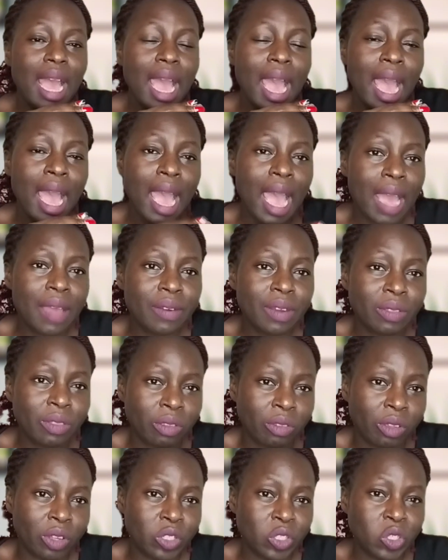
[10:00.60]

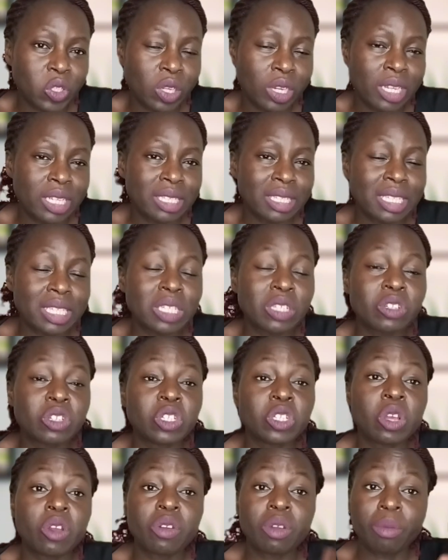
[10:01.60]
100,000 shillings in
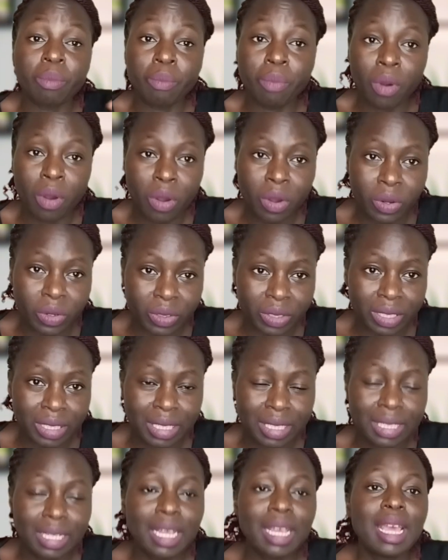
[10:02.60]
treasury
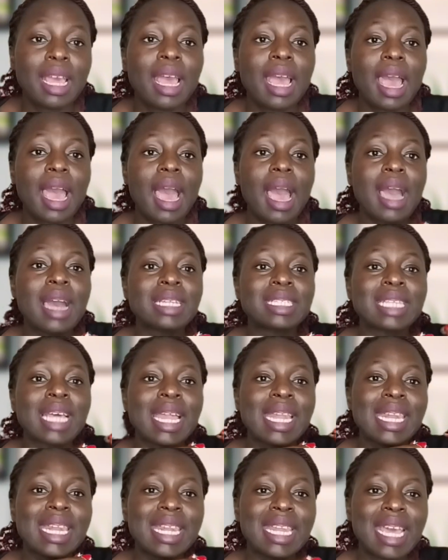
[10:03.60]
bonds at
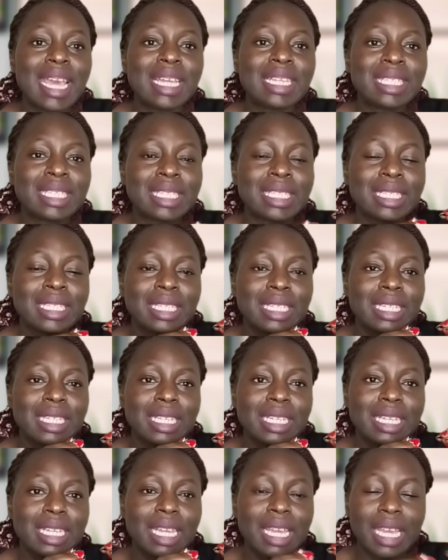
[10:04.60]
a net
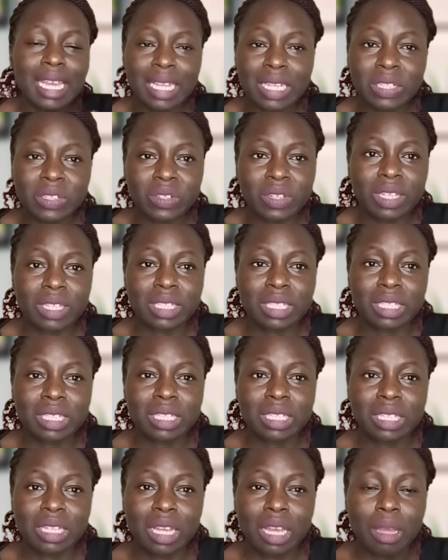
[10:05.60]
interest,
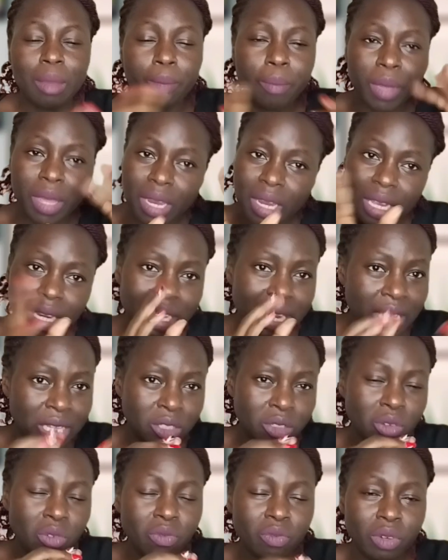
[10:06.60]
meaning
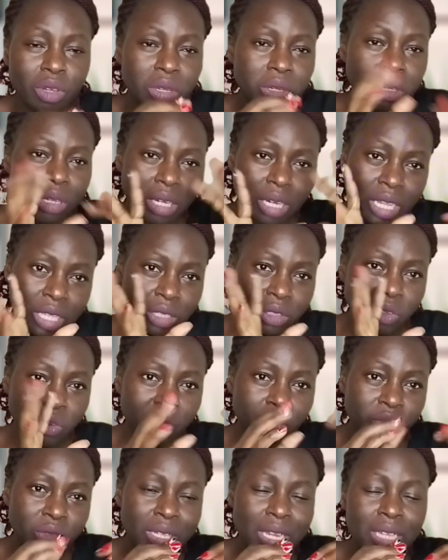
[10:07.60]
less
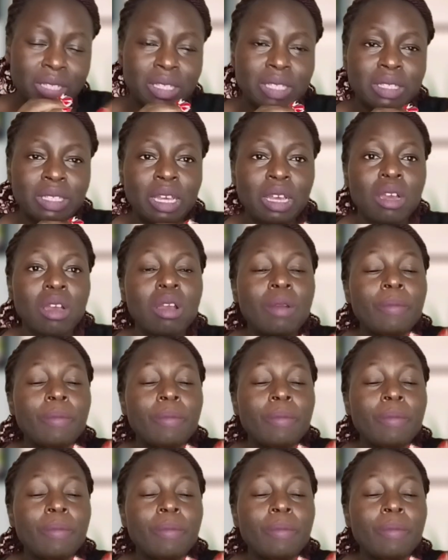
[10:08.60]
of taxes, of